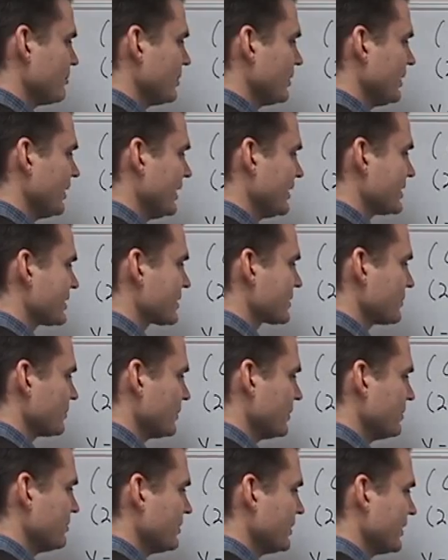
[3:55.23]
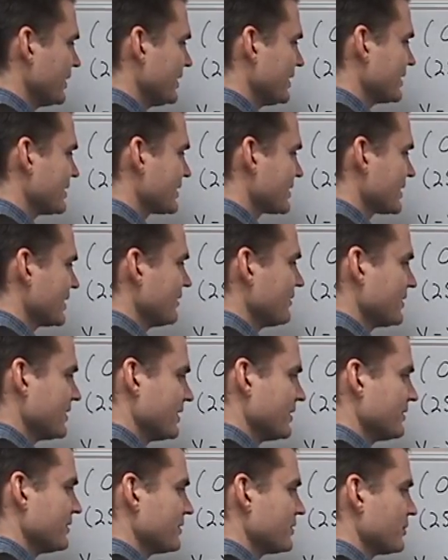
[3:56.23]
plus
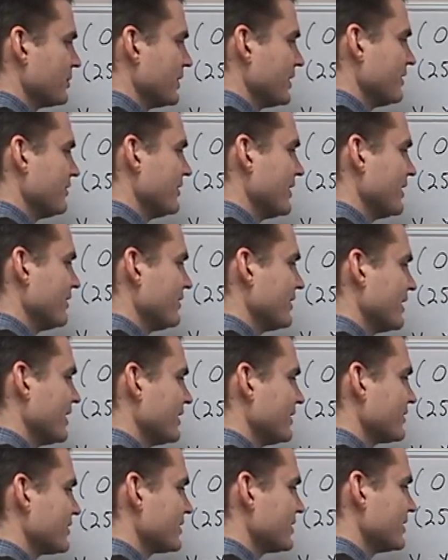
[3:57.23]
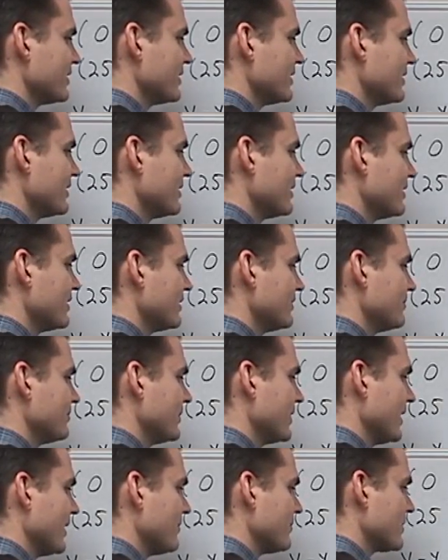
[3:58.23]
1,725,000.
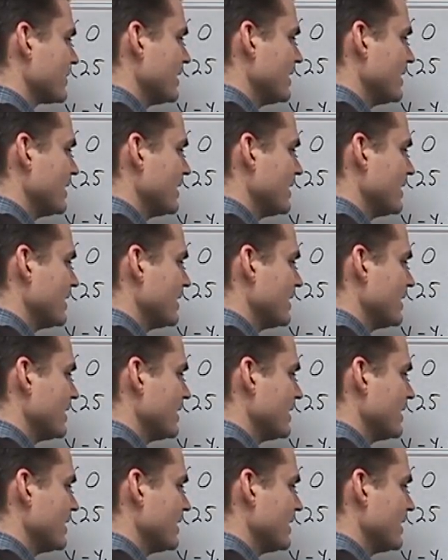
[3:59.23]
Okay,